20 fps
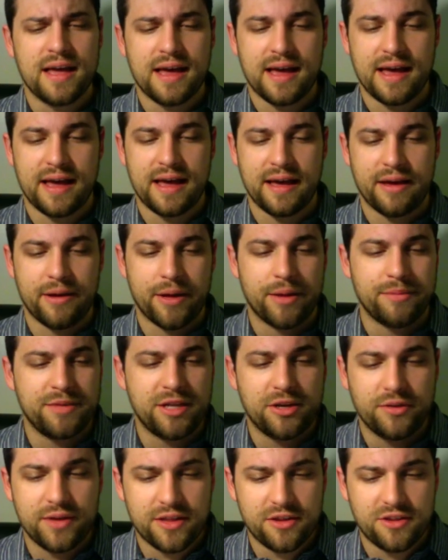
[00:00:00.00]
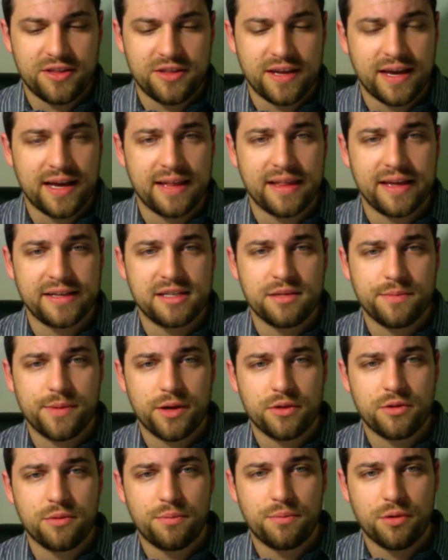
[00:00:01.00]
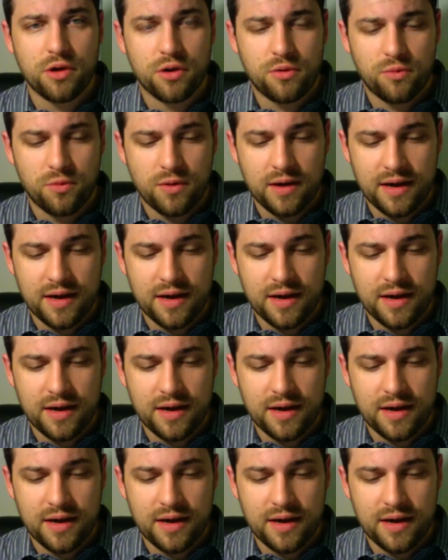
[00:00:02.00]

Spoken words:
Another thing I liked about the book,